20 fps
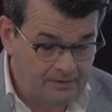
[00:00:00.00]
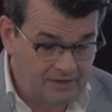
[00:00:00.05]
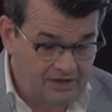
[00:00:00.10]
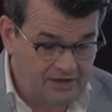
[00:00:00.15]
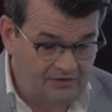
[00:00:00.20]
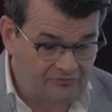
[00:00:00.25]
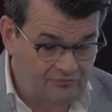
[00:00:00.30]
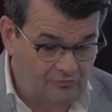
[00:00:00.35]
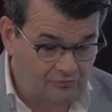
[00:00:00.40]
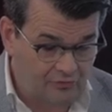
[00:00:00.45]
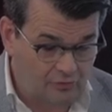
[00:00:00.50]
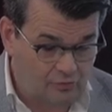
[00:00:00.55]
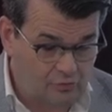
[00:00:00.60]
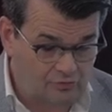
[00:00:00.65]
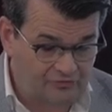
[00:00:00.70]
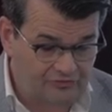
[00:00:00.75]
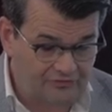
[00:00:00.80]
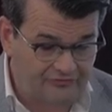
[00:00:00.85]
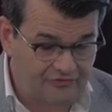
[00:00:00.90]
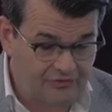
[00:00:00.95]
He saw the
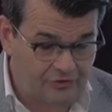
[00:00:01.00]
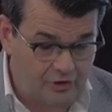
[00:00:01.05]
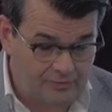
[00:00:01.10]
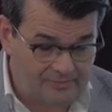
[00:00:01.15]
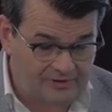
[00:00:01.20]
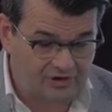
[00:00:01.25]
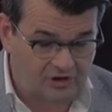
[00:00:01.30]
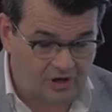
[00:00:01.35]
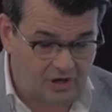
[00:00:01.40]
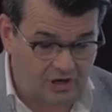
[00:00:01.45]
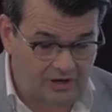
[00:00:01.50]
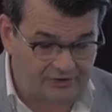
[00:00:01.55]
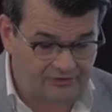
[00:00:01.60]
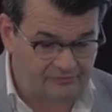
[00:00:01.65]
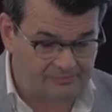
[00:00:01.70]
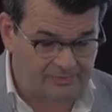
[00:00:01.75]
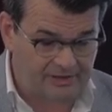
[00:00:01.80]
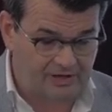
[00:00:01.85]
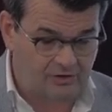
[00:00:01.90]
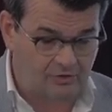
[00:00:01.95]
course of humankind
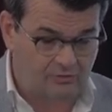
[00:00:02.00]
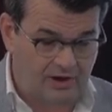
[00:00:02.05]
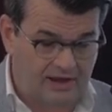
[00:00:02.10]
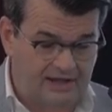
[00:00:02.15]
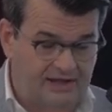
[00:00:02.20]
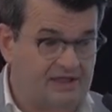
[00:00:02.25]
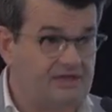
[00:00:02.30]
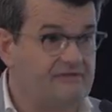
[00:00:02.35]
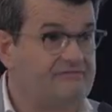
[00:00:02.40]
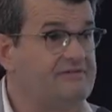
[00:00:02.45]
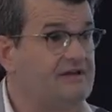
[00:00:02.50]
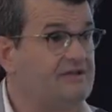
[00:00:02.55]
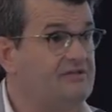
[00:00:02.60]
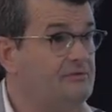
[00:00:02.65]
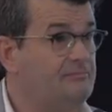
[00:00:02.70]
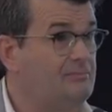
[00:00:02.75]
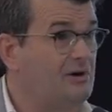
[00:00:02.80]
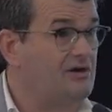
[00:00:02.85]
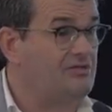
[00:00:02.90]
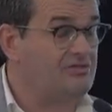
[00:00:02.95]
as being greatly
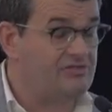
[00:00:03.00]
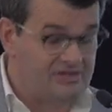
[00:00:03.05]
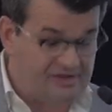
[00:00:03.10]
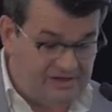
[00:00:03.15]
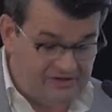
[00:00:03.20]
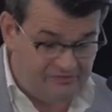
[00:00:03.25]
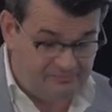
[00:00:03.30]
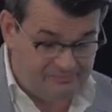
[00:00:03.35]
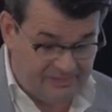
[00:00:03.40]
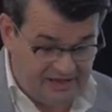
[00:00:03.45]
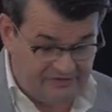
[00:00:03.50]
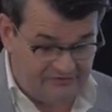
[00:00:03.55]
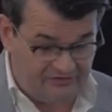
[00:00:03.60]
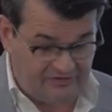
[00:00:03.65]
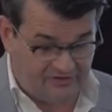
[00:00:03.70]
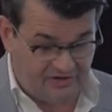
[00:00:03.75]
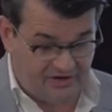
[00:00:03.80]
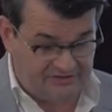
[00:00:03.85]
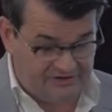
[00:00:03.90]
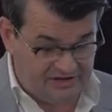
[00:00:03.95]
affected by these
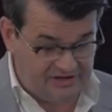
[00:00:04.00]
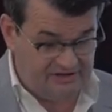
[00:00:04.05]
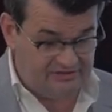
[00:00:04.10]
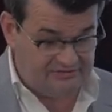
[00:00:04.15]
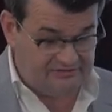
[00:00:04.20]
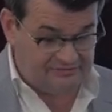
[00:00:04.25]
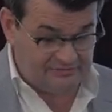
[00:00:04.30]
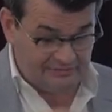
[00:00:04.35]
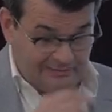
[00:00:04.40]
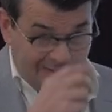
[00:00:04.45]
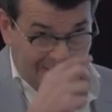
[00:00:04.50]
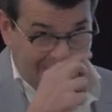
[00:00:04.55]
basic ideas